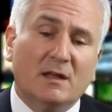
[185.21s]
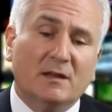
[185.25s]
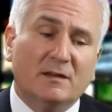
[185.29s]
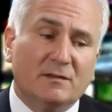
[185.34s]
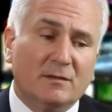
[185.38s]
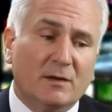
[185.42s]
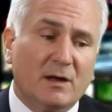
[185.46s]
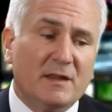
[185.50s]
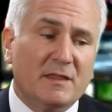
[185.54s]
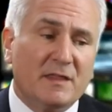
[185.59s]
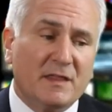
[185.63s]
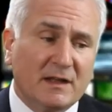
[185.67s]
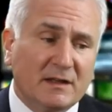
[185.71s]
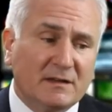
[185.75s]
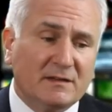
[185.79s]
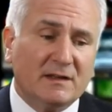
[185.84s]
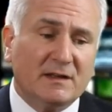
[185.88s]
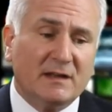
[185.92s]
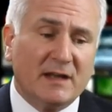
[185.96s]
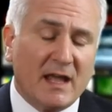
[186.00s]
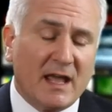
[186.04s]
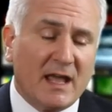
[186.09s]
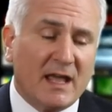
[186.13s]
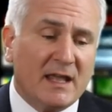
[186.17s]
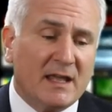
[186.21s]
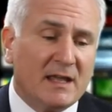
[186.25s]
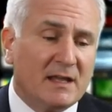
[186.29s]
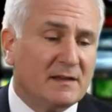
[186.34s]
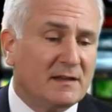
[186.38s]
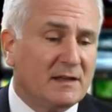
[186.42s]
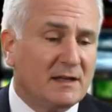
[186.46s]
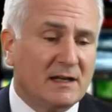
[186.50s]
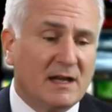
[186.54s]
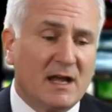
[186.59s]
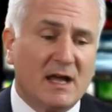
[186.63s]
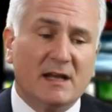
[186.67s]
So I think today
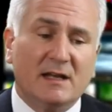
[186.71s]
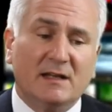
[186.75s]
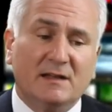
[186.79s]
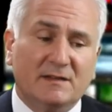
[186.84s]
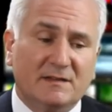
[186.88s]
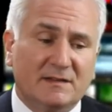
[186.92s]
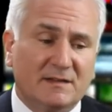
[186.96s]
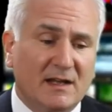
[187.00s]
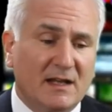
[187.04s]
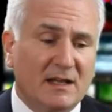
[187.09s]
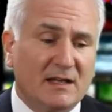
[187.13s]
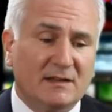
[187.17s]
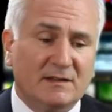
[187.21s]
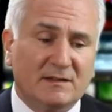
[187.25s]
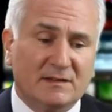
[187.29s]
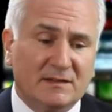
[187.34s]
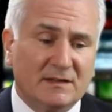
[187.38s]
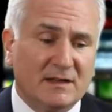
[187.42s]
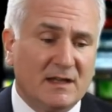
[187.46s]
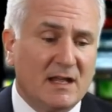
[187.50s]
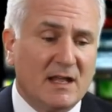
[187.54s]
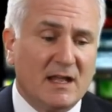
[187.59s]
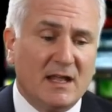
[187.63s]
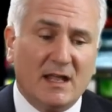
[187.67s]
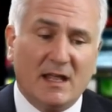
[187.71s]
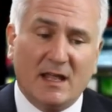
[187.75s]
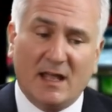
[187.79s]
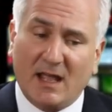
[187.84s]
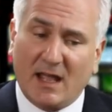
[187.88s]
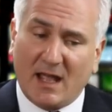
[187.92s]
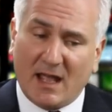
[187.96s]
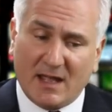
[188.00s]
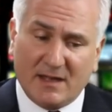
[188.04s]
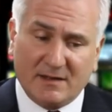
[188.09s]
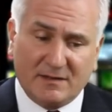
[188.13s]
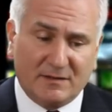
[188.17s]
the United States
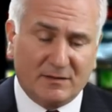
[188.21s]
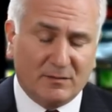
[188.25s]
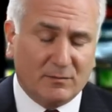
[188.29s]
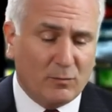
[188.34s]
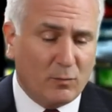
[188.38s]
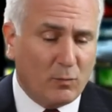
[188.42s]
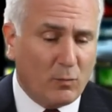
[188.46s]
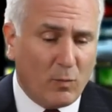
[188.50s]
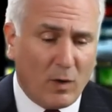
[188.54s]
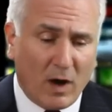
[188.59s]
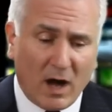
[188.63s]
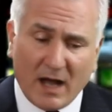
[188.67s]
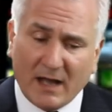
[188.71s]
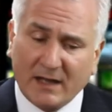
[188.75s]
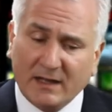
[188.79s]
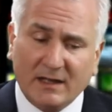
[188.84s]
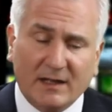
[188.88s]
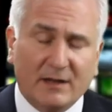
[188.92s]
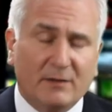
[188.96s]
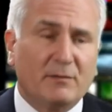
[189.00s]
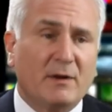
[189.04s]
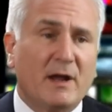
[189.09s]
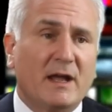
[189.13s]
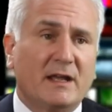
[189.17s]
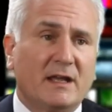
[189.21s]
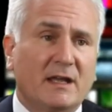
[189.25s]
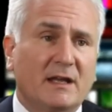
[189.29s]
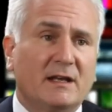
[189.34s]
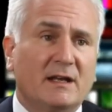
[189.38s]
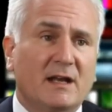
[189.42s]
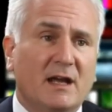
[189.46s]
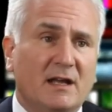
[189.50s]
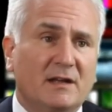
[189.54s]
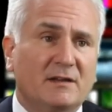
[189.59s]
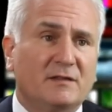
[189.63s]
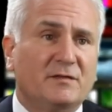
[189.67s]
has widely
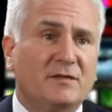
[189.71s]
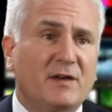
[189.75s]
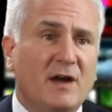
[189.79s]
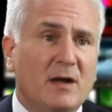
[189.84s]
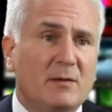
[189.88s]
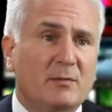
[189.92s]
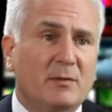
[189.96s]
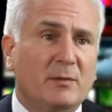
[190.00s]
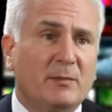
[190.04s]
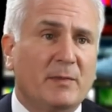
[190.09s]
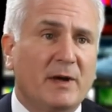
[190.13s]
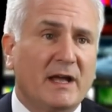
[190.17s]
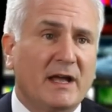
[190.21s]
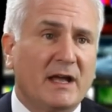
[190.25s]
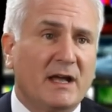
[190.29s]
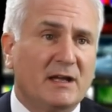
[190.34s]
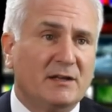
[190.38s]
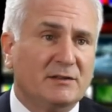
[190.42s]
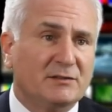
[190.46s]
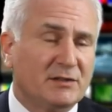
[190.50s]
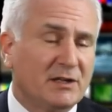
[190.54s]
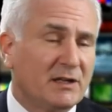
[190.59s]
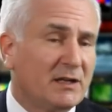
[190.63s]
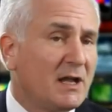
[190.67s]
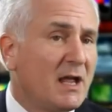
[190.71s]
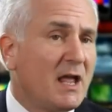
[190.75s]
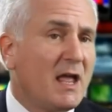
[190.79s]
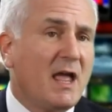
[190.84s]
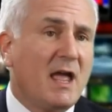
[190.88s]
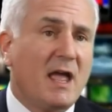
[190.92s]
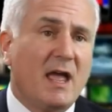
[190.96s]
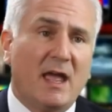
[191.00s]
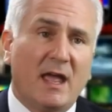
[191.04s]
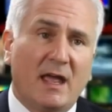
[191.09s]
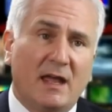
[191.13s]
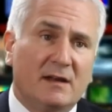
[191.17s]
recognized fibromyalgia,
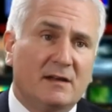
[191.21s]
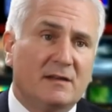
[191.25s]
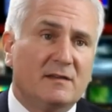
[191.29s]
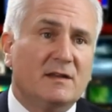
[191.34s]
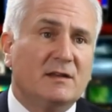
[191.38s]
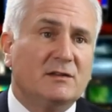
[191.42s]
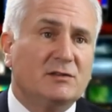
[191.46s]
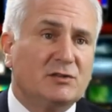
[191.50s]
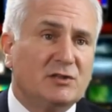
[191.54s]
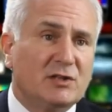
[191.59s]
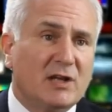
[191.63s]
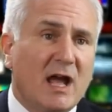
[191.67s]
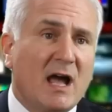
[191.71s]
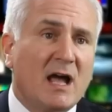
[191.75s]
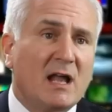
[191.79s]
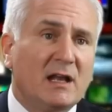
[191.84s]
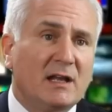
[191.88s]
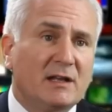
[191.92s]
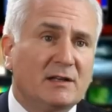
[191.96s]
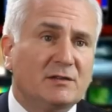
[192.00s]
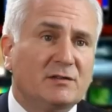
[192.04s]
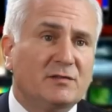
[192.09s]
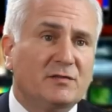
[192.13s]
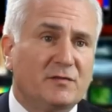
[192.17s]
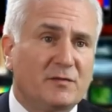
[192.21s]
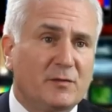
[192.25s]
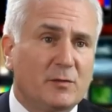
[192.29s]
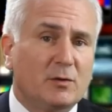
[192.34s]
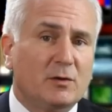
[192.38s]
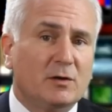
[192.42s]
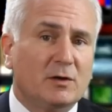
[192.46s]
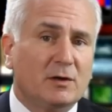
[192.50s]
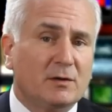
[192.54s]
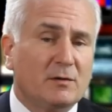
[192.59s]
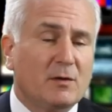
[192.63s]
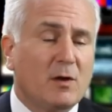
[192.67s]
and the challenge
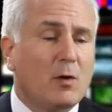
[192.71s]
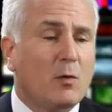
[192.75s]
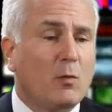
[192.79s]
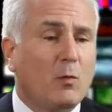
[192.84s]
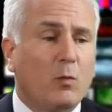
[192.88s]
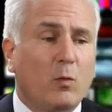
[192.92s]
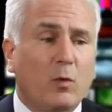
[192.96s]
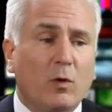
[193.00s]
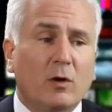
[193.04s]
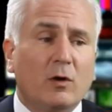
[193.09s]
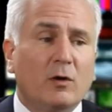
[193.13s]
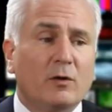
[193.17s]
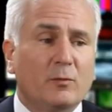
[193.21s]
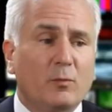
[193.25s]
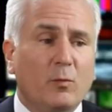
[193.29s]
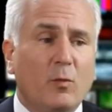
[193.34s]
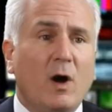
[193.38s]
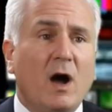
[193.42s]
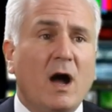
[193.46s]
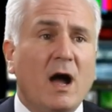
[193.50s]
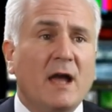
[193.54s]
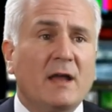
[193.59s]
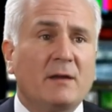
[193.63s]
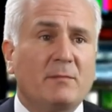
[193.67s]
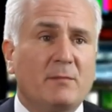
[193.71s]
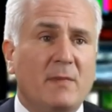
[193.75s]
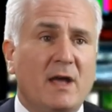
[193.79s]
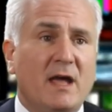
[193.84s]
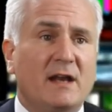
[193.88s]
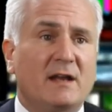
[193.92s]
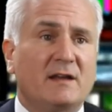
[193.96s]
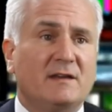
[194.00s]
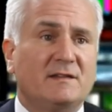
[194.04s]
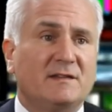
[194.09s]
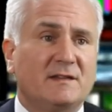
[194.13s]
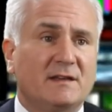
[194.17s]
for worldwide
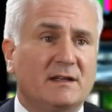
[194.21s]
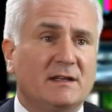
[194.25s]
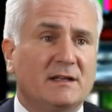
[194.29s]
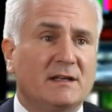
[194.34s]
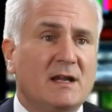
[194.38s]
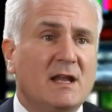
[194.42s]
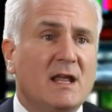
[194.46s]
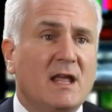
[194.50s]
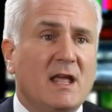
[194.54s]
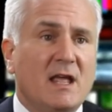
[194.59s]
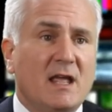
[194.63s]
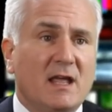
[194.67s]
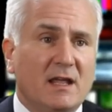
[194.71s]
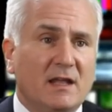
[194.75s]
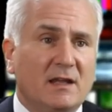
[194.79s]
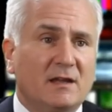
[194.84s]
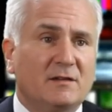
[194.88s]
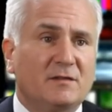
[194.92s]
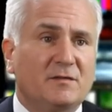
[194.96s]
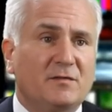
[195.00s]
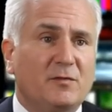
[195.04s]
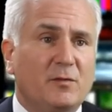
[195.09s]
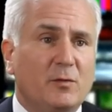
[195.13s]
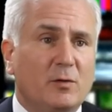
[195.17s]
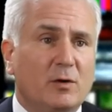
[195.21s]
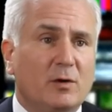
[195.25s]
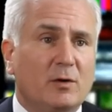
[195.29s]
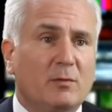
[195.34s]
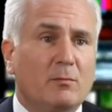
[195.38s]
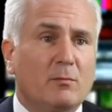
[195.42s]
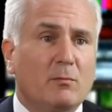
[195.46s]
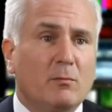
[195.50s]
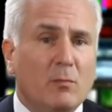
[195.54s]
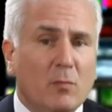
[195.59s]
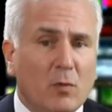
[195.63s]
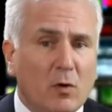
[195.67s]
medicine is
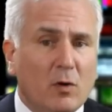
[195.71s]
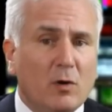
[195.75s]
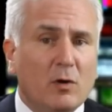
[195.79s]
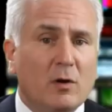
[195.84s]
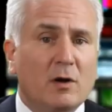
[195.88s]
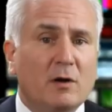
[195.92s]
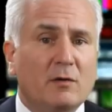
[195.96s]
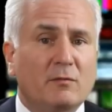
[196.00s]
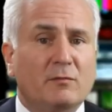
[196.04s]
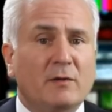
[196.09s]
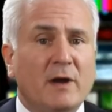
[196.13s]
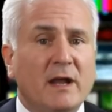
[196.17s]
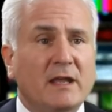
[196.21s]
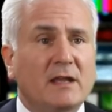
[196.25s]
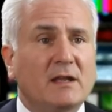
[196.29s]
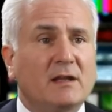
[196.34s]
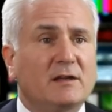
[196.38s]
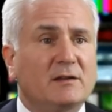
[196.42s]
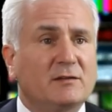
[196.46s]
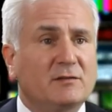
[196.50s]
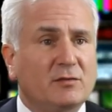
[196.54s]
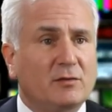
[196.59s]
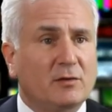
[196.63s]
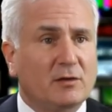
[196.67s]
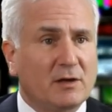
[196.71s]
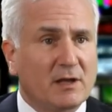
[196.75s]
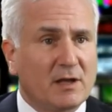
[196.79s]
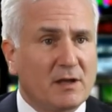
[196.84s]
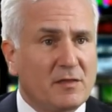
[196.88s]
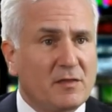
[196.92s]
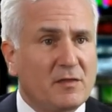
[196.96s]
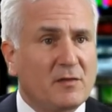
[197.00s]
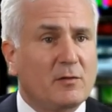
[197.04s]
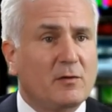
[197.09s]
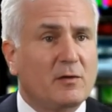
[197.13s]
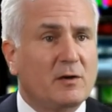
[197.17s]
for more regulatory
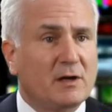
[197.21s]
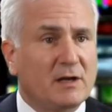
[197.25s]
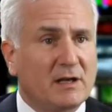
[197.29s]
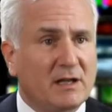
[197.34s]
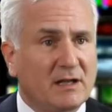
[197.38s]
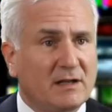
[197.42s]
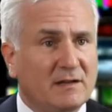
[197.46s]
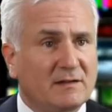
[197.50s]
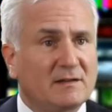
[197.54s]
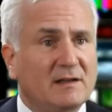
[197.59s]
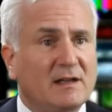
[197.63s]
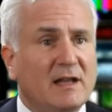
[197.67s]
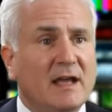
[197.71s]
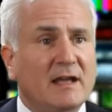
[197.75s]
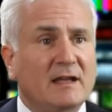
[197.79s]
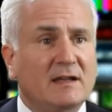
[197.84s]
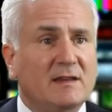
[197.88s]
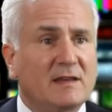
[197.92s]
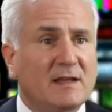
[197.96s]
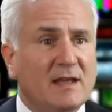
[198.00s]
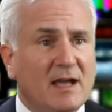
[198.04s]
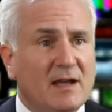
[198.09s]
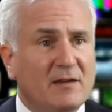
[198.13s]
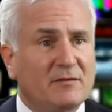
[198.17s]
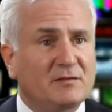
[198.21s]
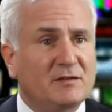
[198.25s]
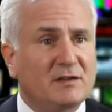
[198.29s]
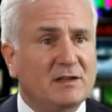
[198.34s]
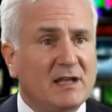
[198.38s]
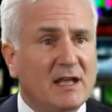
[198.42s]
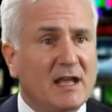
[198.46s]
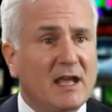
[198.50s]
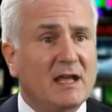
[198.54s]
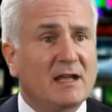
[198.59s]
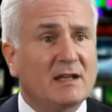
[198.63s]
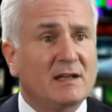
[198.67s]
authorities like the
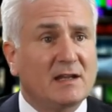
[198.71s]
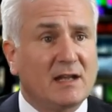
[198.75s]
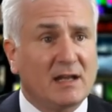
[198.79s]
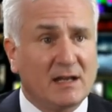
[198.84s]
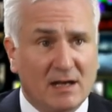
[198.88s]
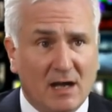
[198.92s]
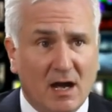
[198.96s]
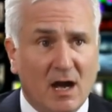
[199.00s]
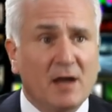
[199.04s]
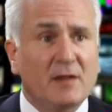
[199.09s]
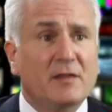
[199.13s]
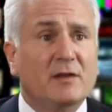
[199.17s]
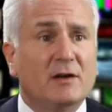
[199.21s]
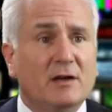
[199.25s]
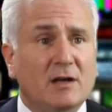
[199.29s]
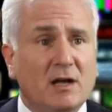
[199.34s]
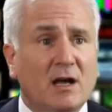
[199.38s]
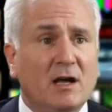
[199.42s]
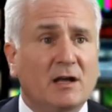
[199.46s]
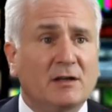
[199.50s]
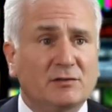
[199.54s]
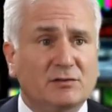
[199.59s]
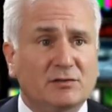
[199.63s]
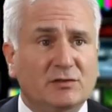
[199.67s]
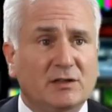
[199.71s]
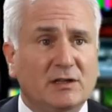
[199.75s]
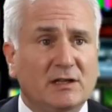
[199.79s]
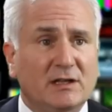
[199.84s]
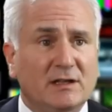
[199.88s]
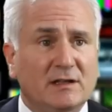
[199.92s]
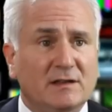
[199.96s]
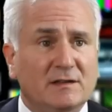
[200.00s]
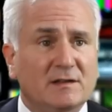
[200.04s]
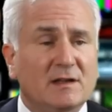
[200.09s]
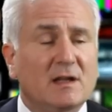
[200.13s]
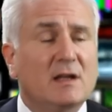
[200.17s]
FDA in other
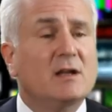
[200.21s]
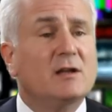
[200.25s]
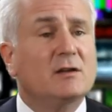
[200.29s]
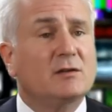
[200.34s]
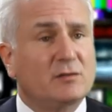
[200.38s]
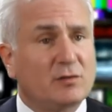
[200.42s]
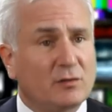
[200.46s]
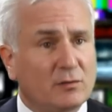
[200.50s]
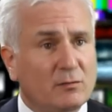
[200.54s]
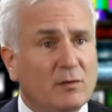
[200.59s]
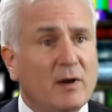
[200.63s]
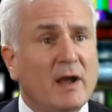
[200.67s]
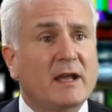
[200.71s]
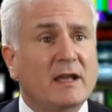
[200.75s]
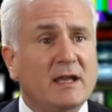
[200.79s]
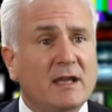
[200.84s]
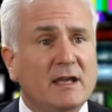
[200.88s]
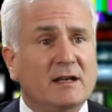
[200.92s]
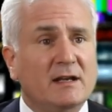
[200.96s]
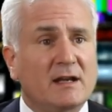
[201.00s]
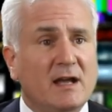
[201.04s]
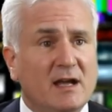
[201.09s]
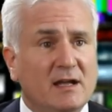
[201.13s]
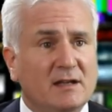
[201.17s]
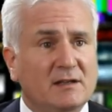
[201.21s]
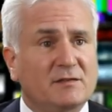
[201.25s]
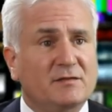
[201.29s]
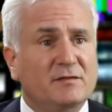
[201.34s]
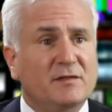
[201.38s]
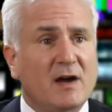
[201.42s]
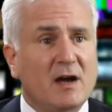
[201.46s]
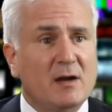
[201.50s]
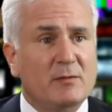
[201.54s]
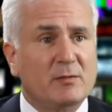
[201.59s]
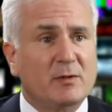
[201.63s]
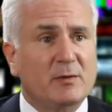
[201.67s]
countries to recognize
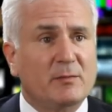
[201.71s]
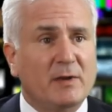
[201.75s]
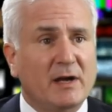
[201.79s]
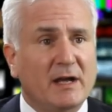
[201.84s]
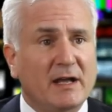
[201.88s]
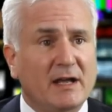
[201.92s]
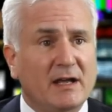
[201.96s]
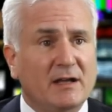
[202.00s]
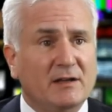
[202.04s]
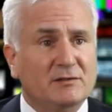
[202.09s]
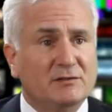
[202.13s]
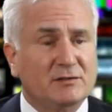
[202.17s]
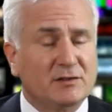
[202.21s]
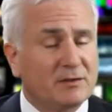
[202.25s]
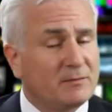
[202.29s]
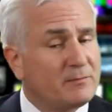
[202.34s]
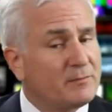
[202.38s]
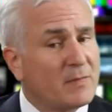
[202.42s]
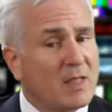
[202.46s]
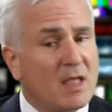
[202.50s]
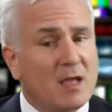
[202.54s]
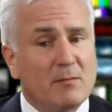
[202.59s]
fibromyalgia.